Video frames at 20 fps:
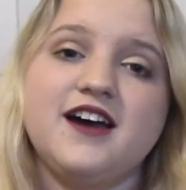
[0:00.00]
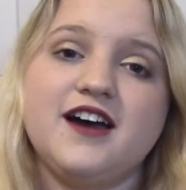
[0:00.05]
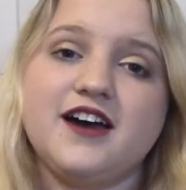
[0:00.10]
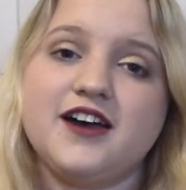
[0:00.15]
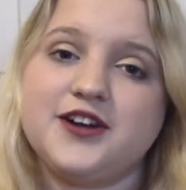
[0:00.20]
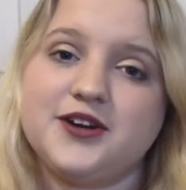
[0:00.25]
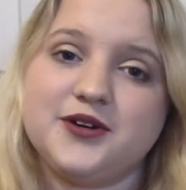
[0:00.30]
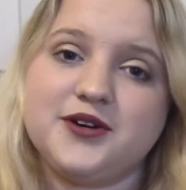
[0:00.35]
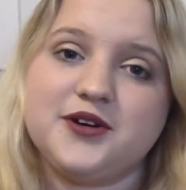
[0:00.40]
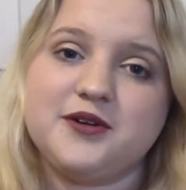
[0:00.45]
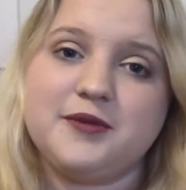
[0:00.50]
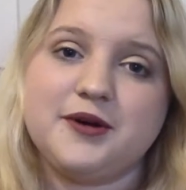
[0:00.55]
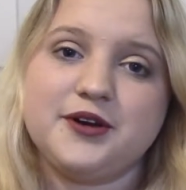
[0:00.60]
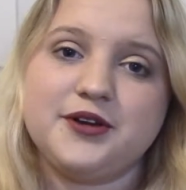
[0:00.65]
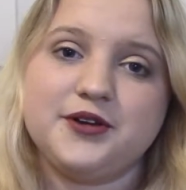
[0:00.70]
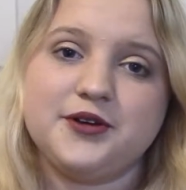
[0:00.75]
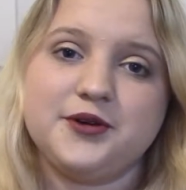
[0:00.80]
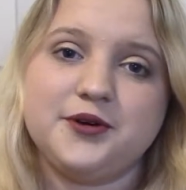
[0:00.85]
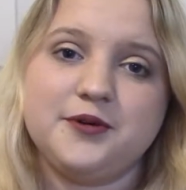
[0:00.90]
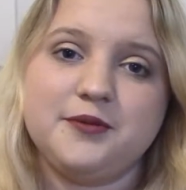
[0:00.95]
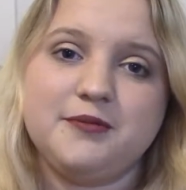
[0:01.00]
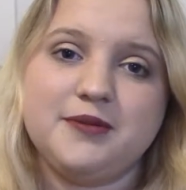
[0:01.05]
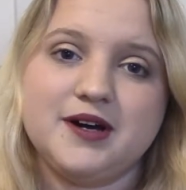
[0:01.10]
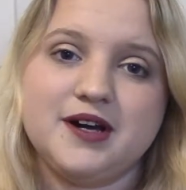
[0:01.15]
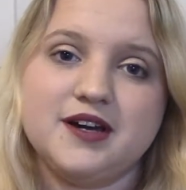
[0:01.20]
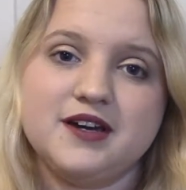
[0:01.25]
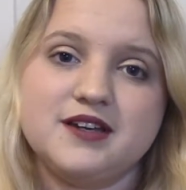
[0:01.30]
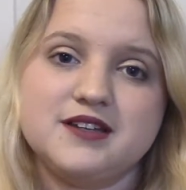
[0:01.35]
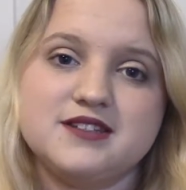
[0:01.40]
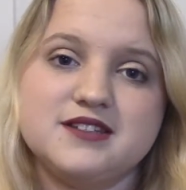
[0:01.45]
I don't know about you,
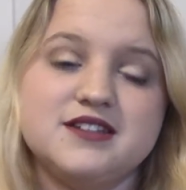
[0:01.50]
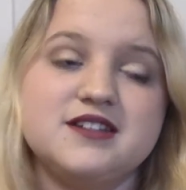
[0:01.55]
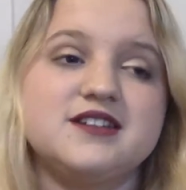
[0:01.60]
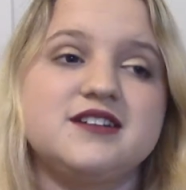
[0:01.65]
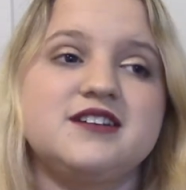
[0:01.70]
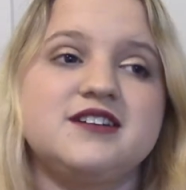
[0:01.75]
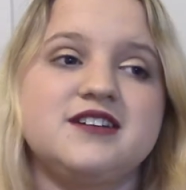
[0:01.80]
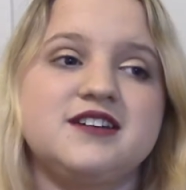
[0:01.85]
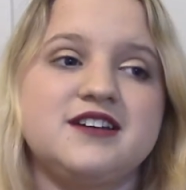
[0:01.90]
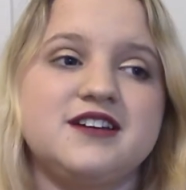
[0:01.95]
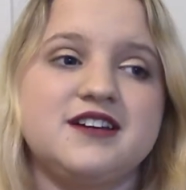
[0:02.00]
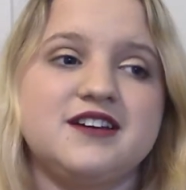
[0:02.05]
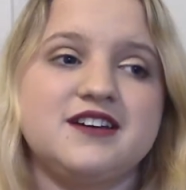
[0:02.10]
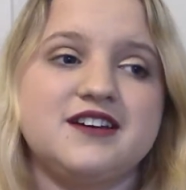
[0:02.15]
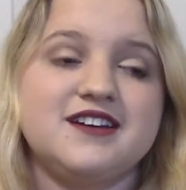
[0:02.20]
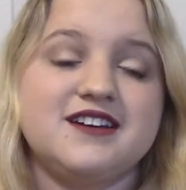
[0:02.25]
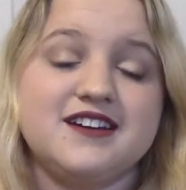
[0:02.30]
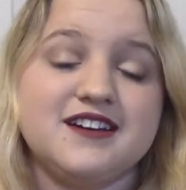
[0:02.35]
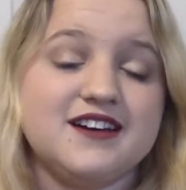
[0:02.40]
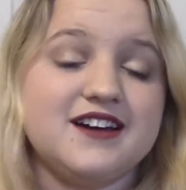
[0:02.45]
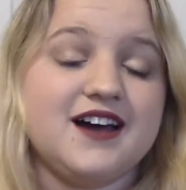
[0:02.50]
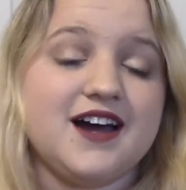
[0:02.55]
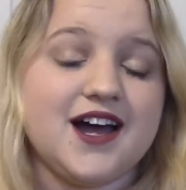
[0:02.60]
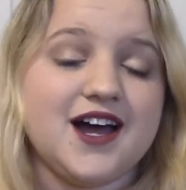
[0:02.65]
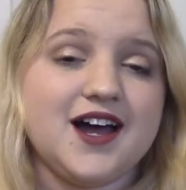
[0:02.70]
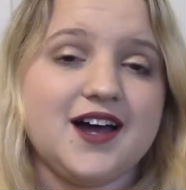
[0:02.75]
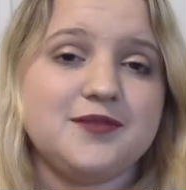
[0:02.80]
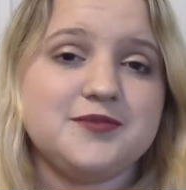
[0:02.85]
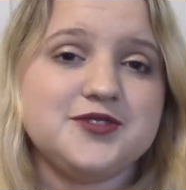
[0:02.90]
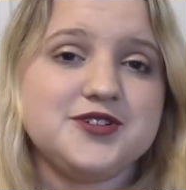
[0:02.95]
but
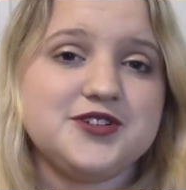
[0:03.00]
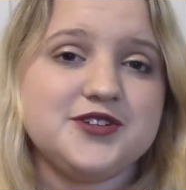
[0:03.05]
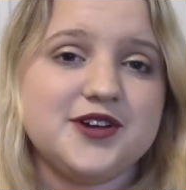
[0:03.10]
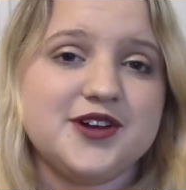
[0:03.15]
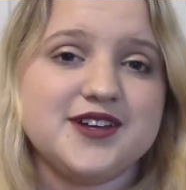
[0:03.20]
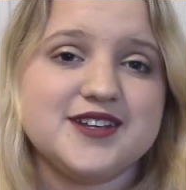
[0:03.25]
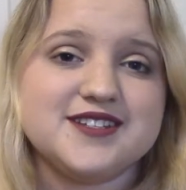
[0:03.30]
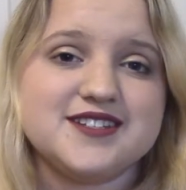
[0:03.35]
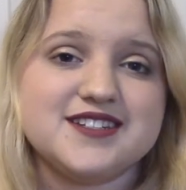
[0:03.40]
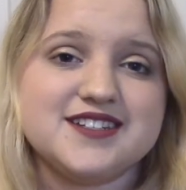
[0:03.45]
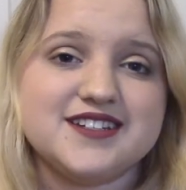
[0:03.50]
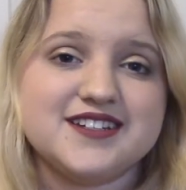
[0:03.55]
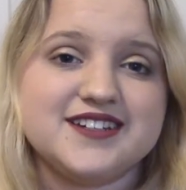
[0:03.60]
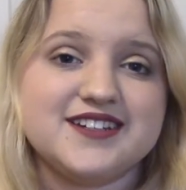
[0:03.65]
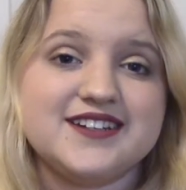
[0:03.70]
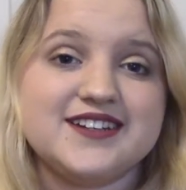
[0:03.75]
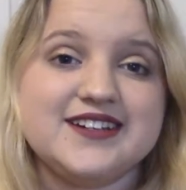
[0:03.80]
I'm stressed.